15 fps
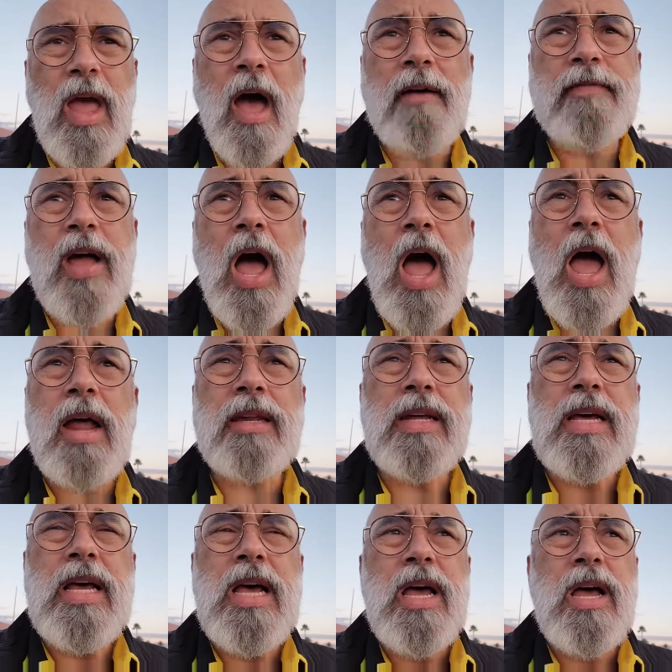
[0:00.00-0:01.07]
I've got
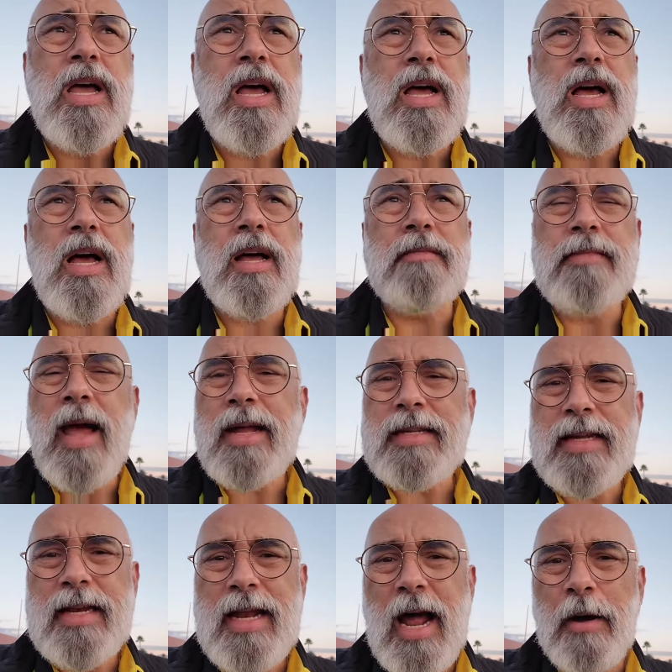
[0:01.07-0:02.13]

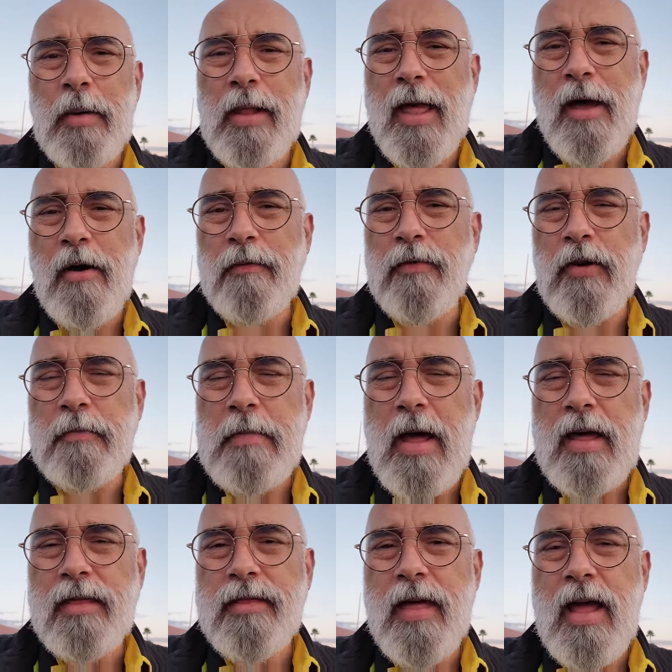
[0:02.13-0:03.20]
19-hour layover,
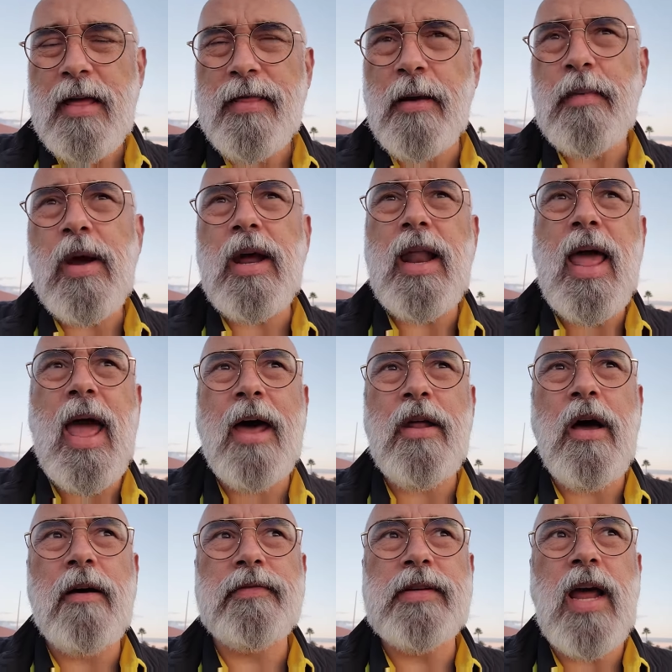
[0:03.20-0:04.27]
I think. Then we're going to head
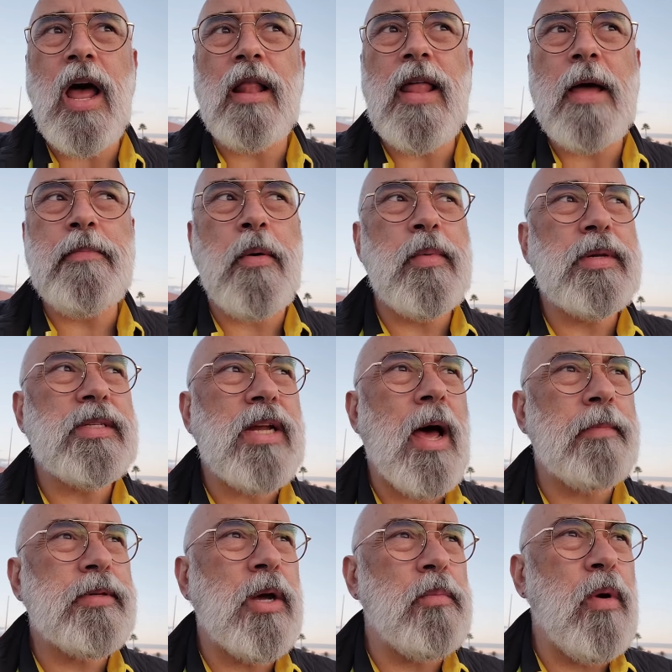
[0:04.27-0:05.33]
off to LA, but we
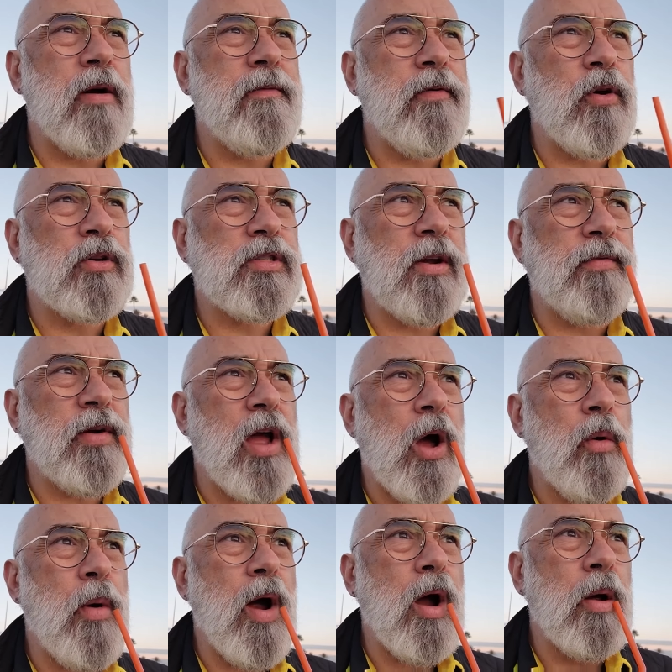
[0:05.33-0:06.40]
stop somewhere first. I
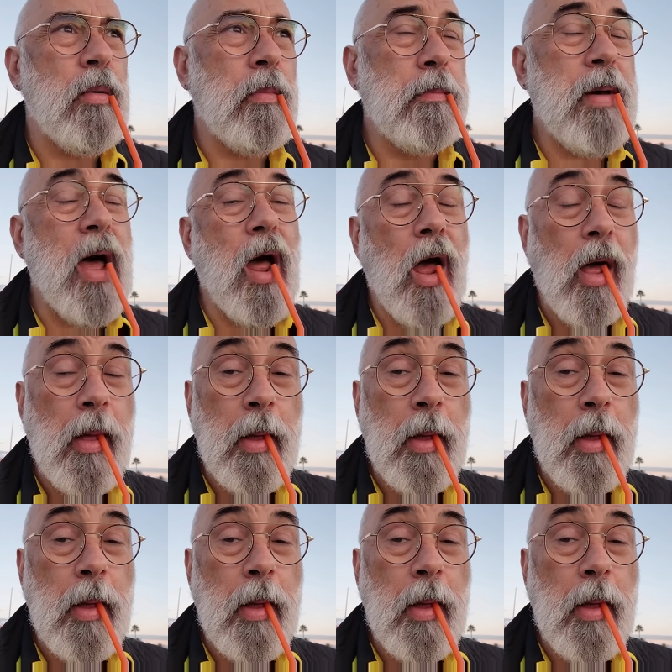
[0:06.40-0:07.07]
forget where. But